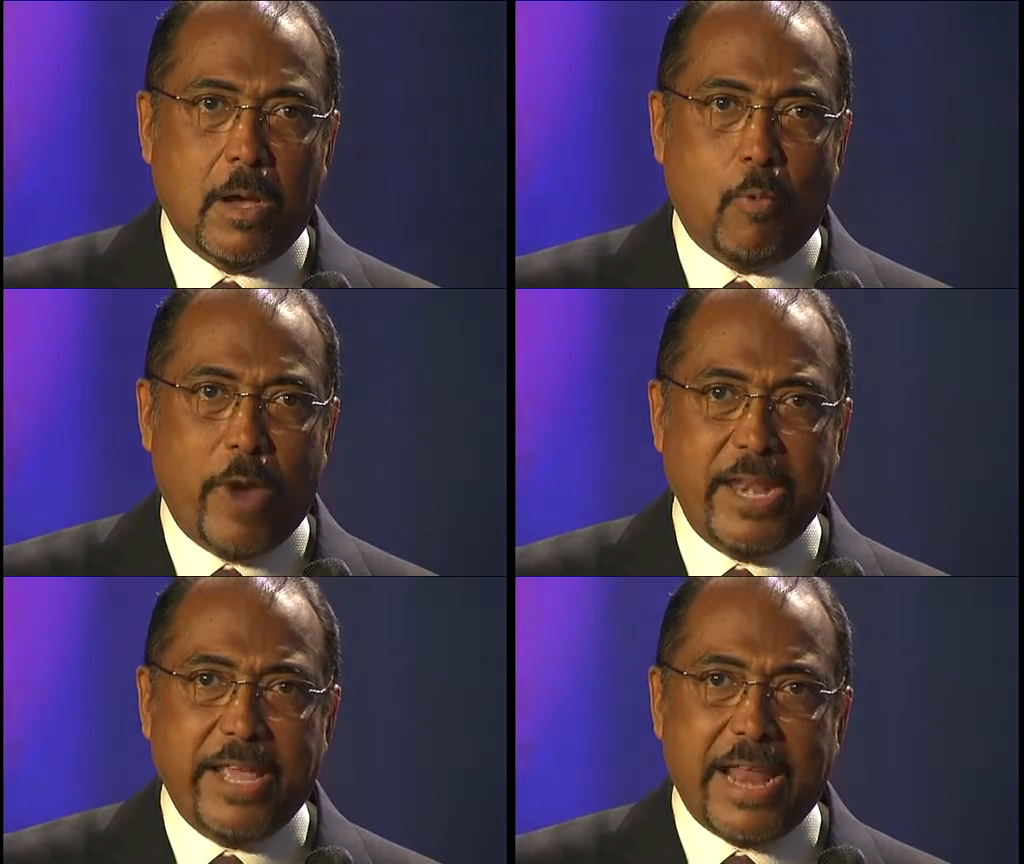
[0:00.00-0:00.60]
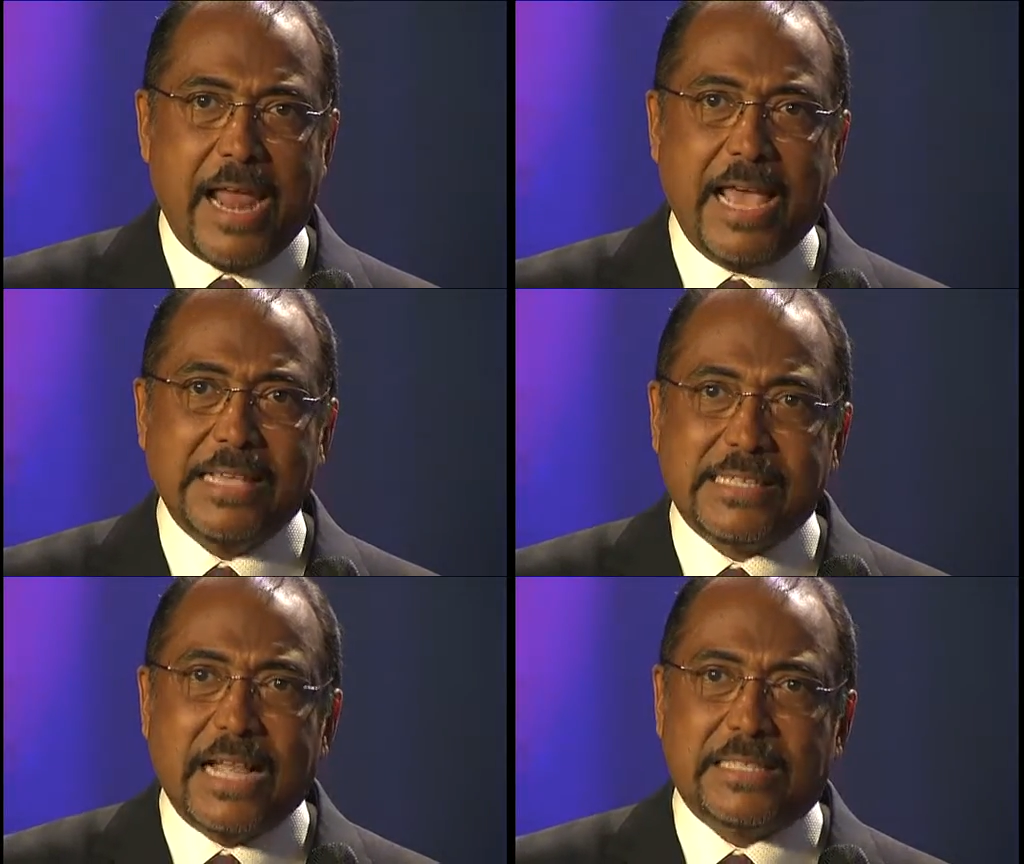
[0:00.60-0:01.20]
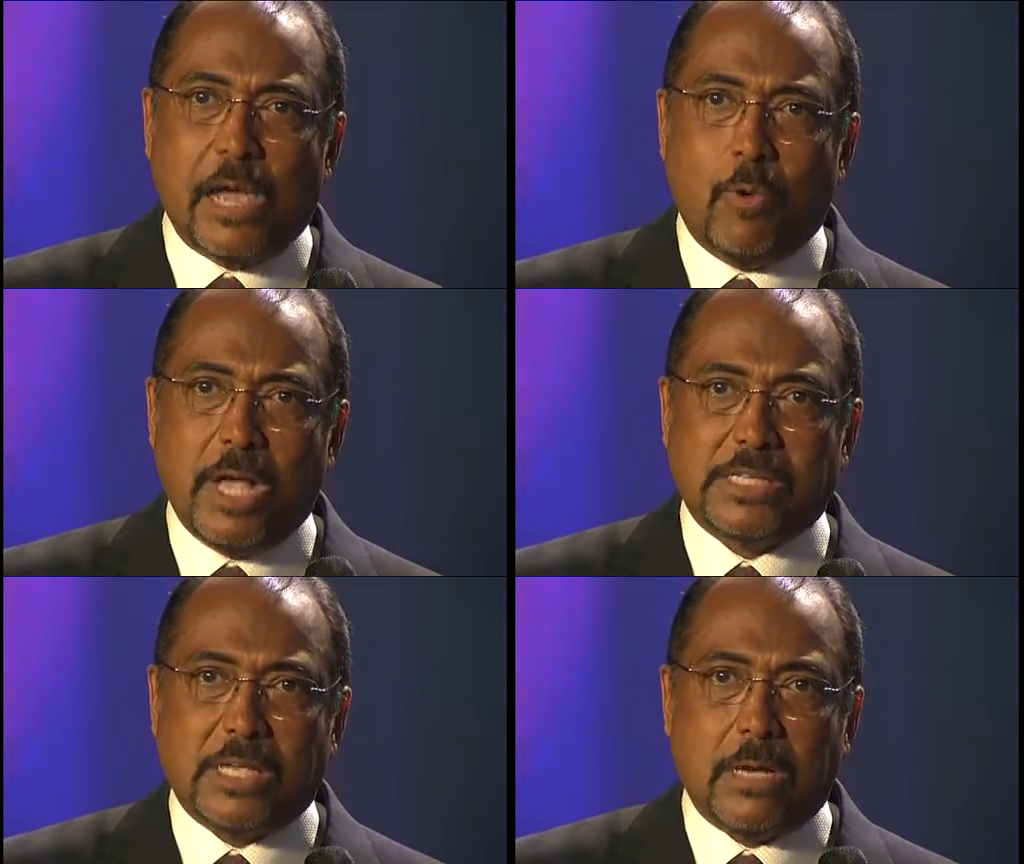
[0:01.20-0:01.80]
When he realized that I
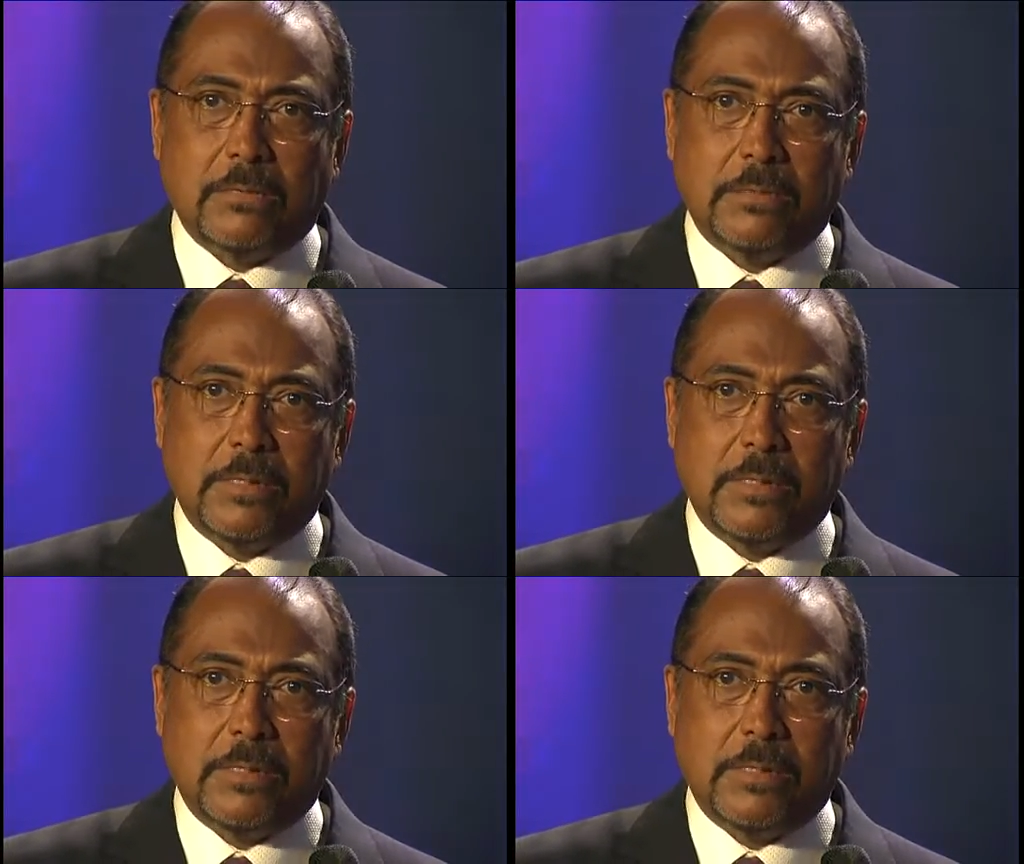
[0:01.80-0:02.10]
was uh,